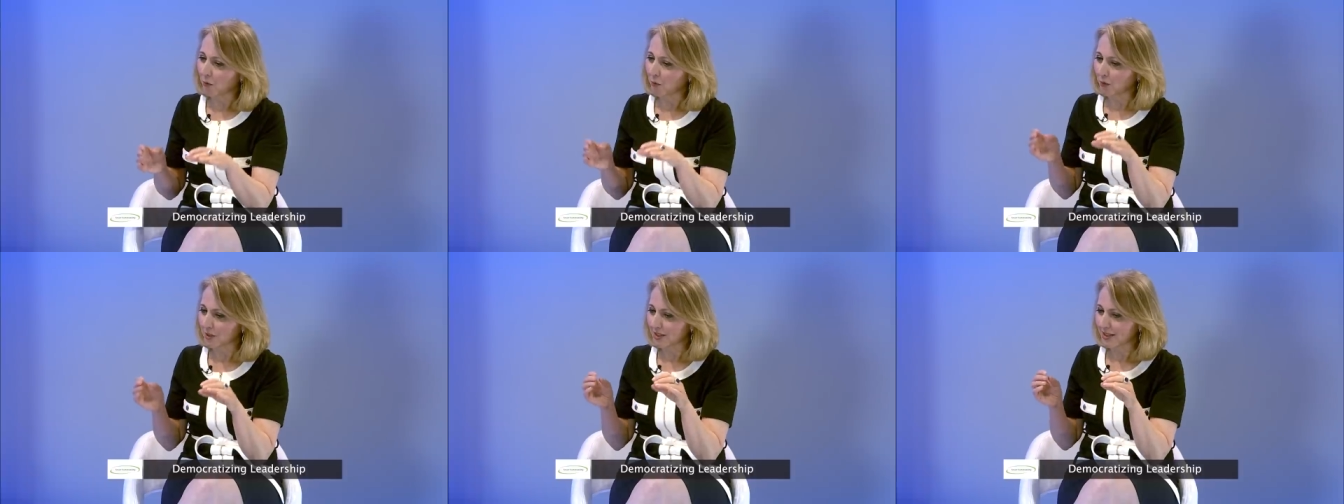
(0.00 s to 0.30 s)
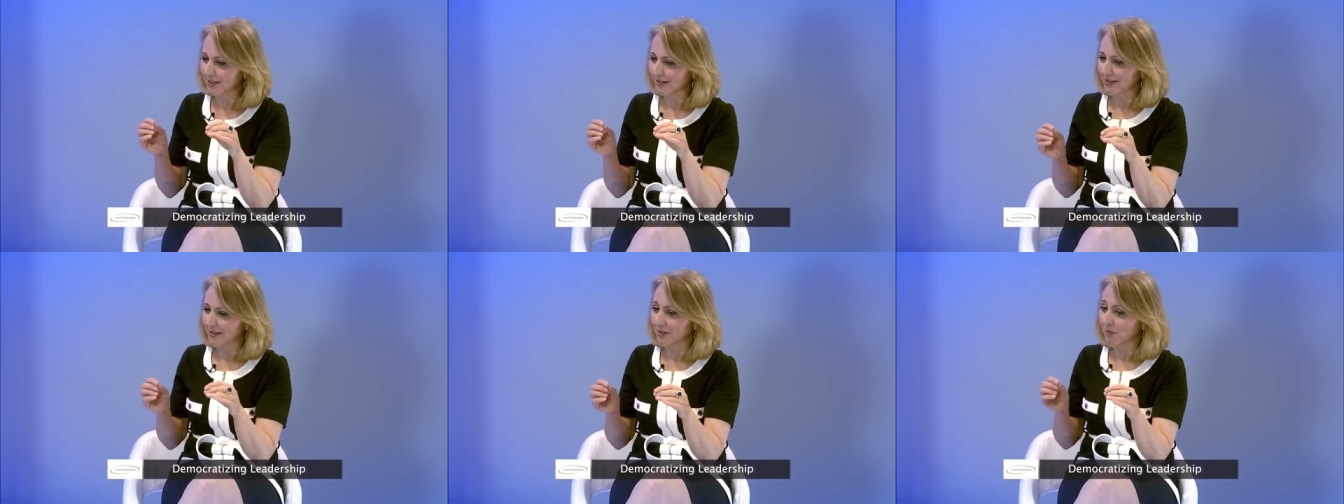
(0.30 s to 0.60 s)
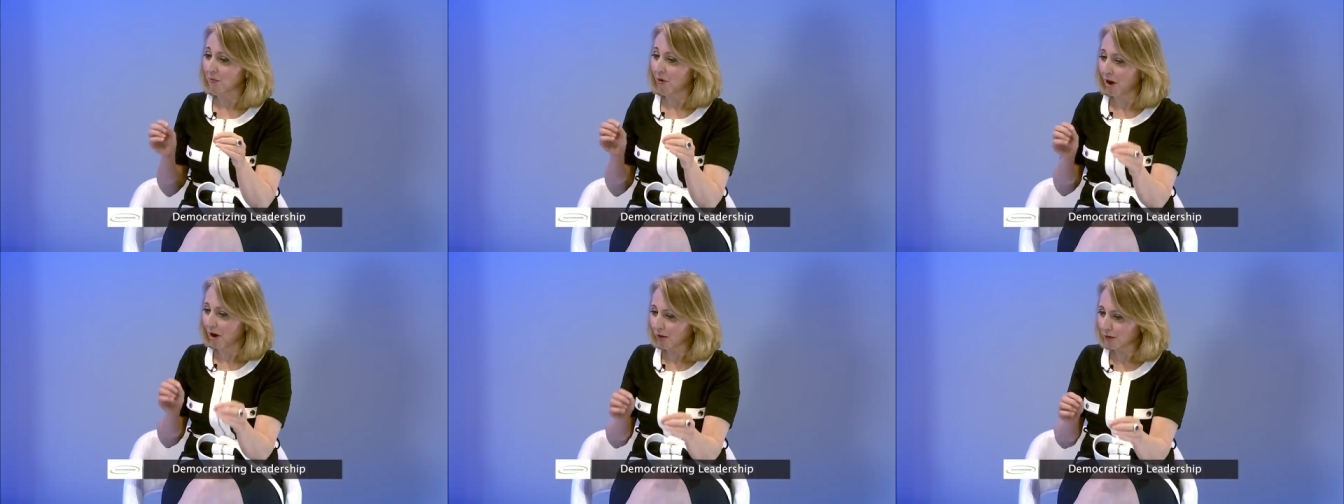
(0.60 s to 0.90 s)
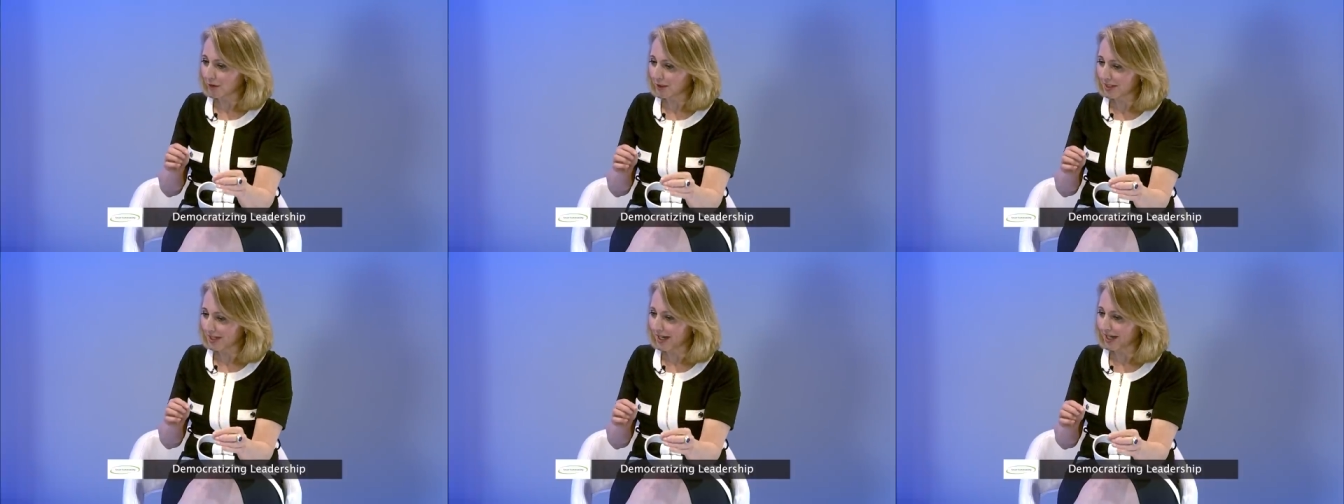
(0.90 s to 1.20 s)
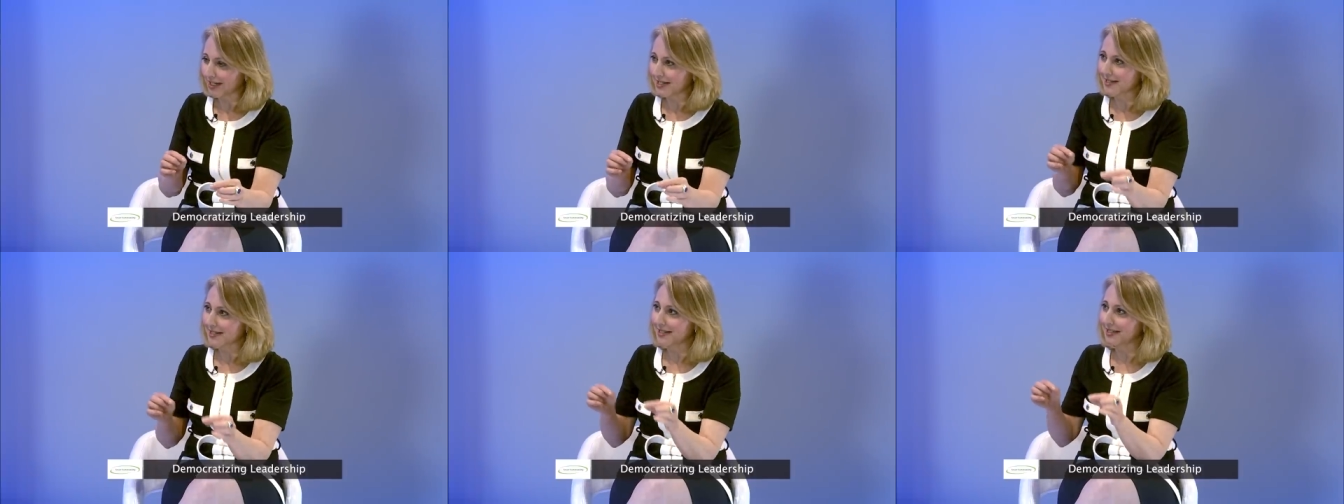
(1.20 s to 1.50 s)
what's the
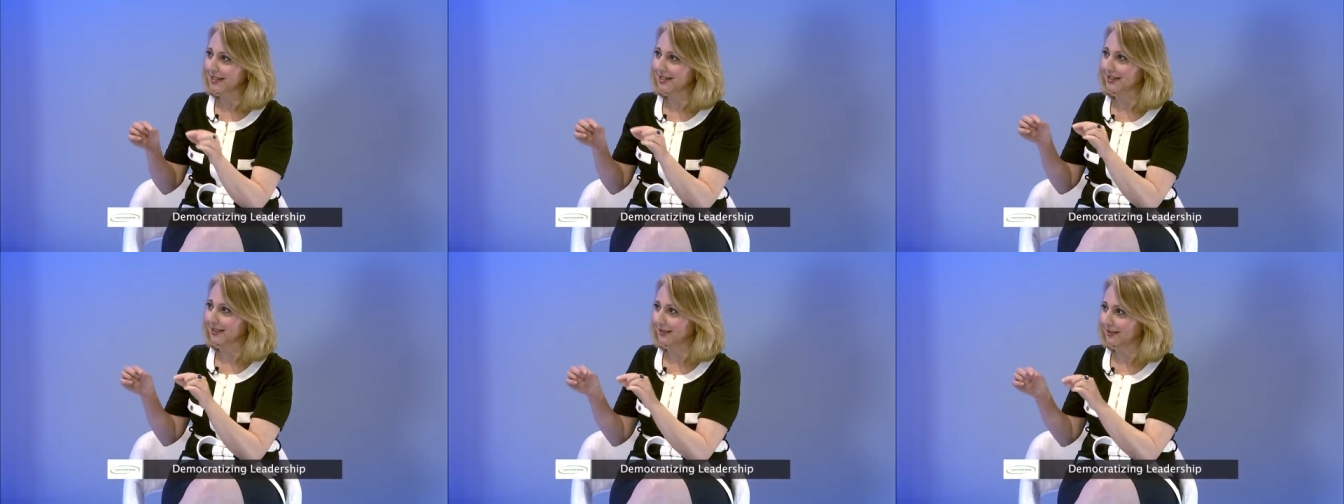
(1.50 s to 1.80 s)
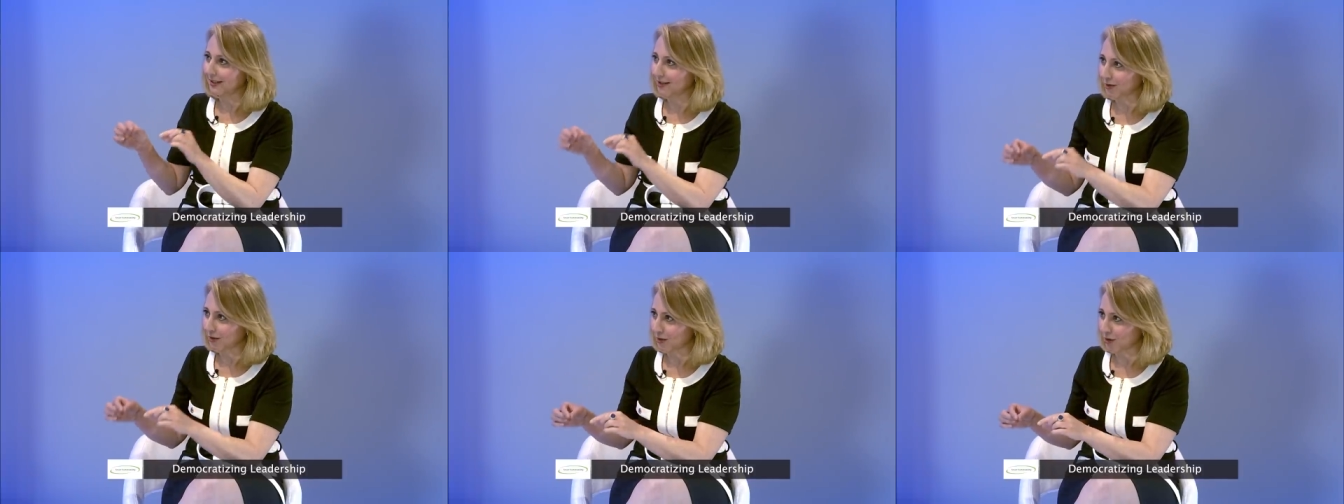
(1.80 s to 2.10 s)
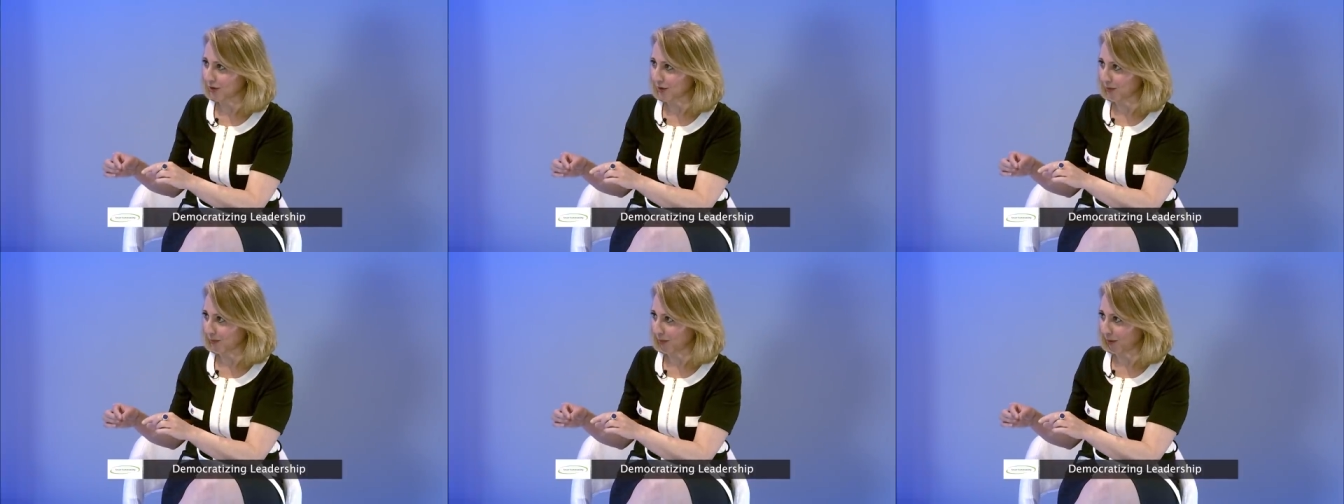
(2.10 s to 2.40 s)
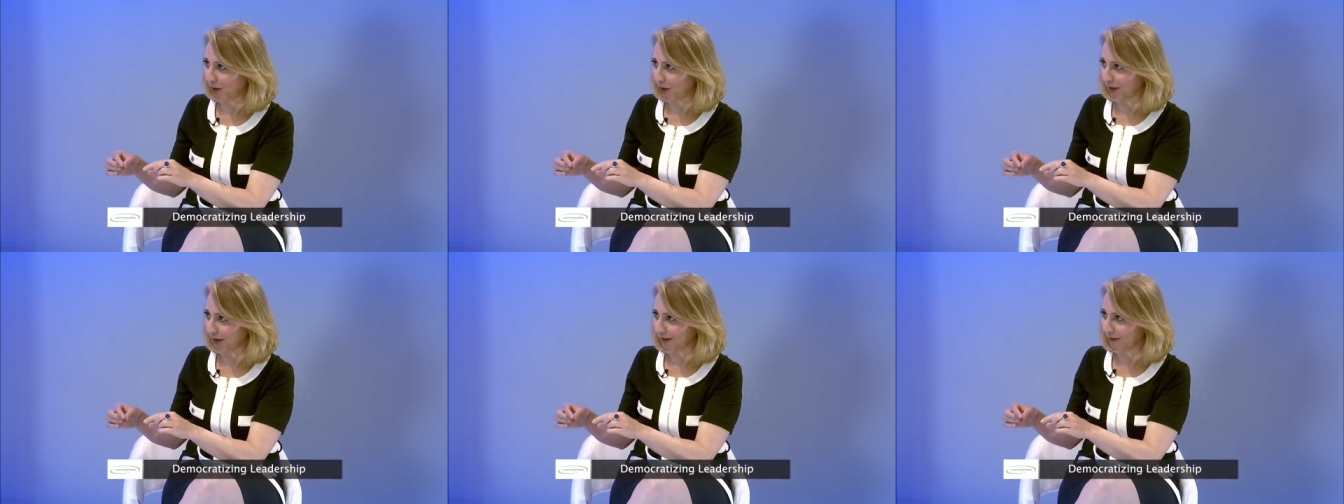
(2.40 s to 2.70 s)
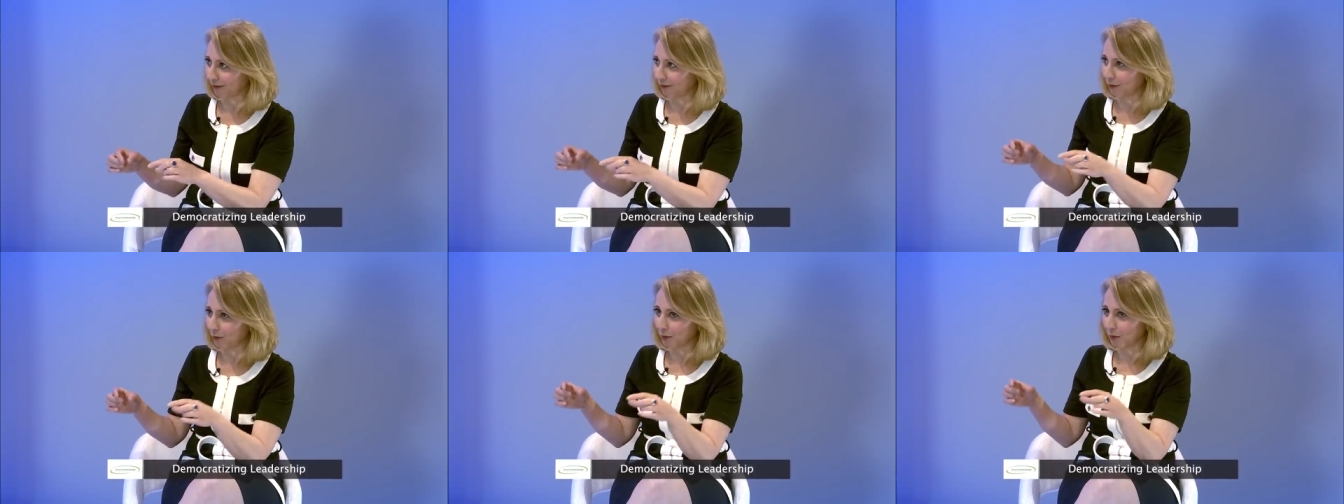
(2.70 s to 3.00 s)
democratizing leadership
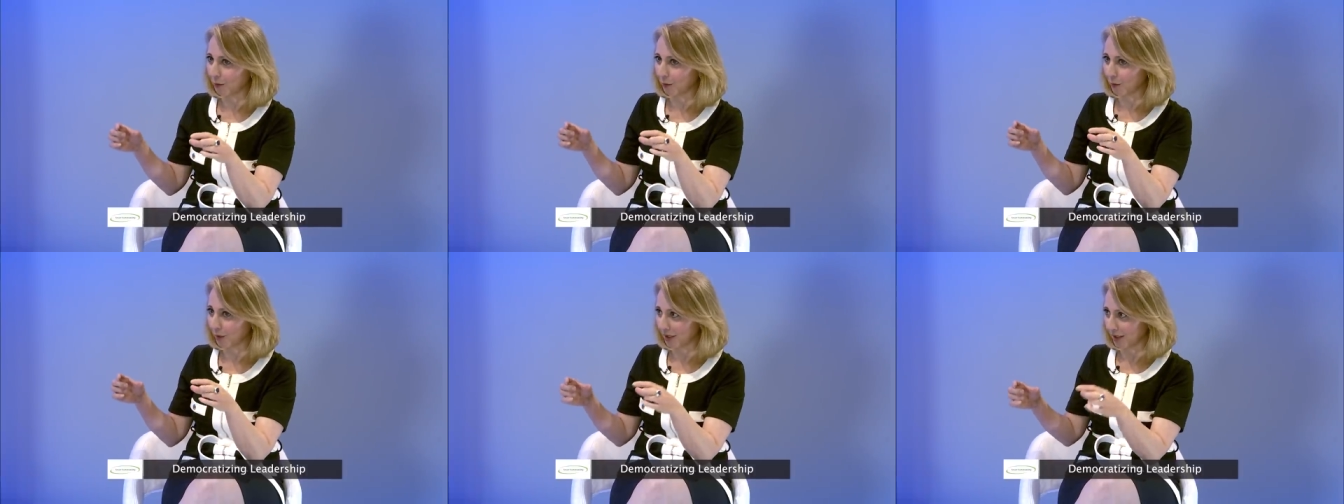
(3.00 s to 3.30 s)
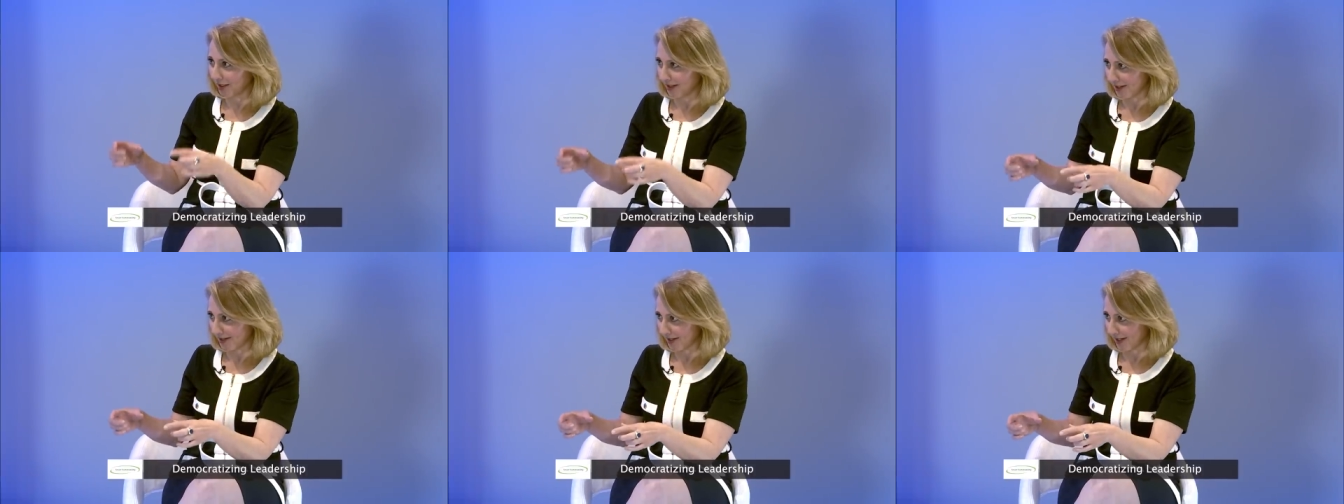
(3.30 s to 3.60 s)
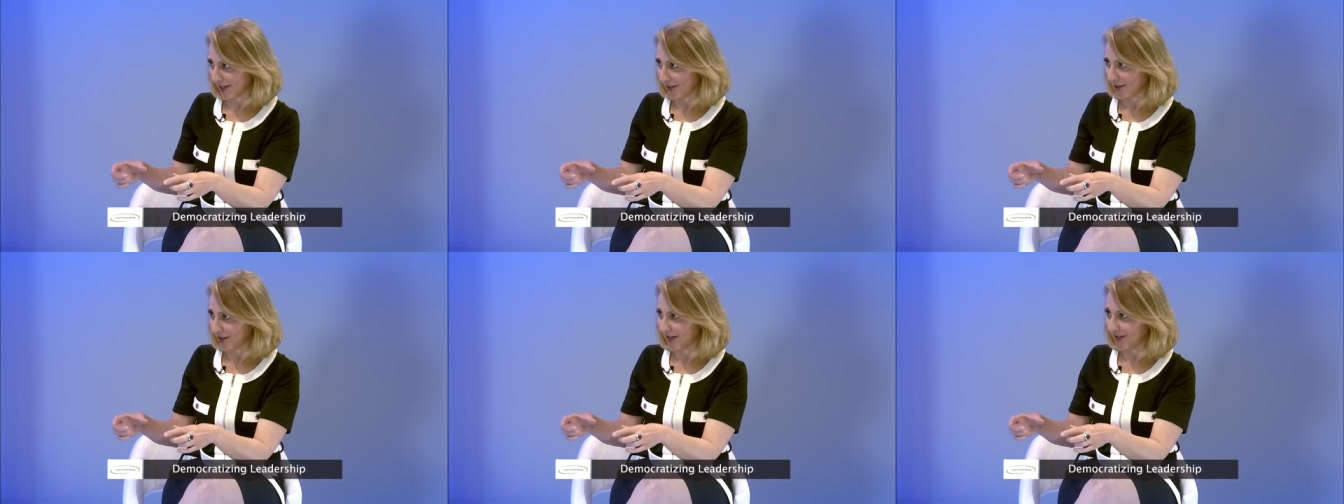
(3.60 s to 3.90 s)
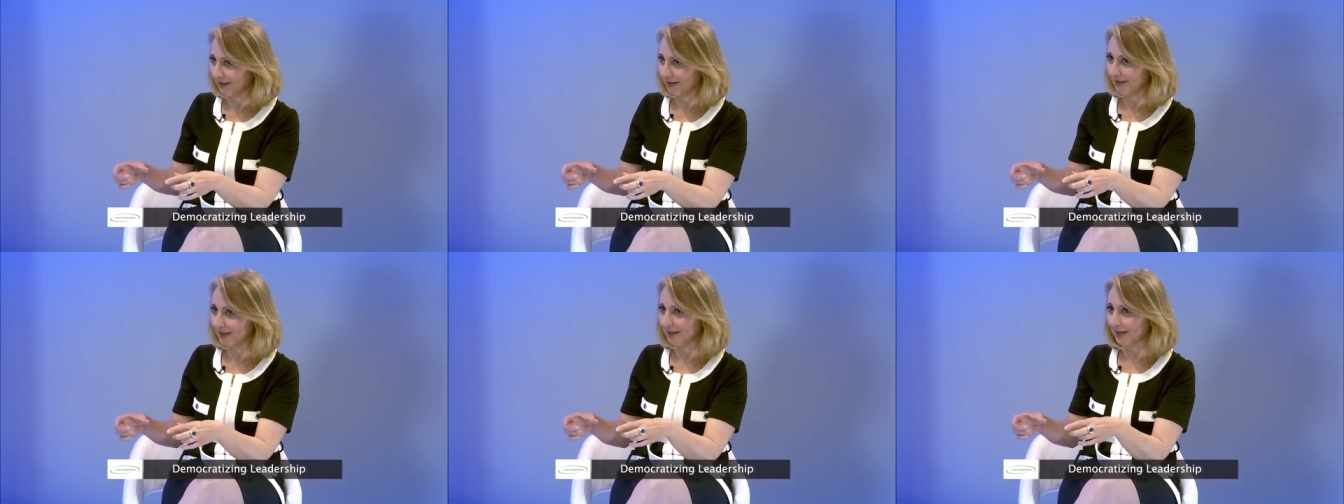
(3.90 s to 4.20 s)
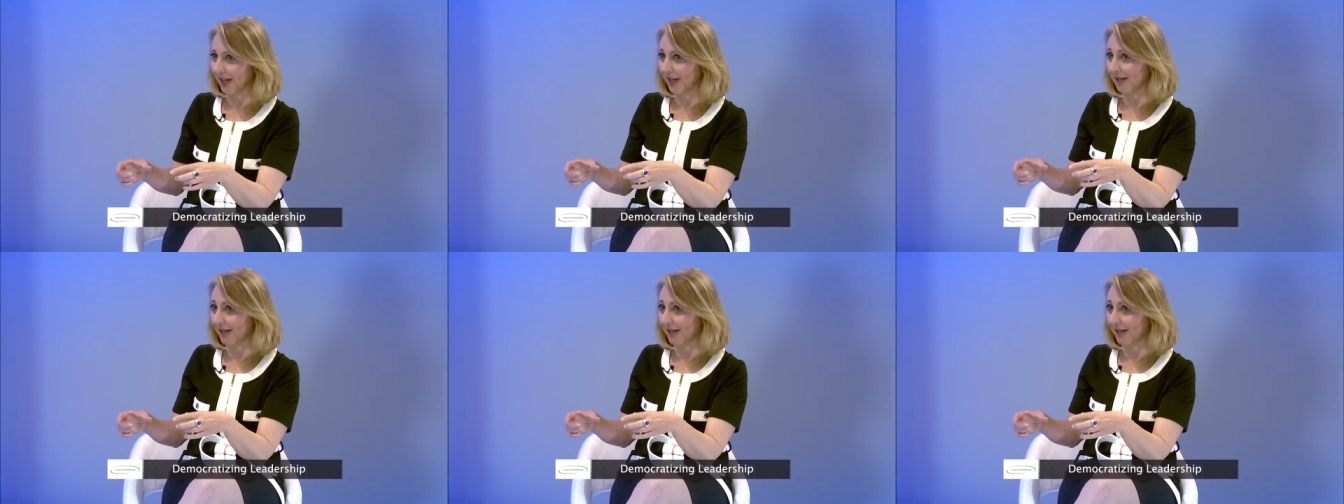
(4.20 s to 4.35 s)
part for hmm. organizations, mm.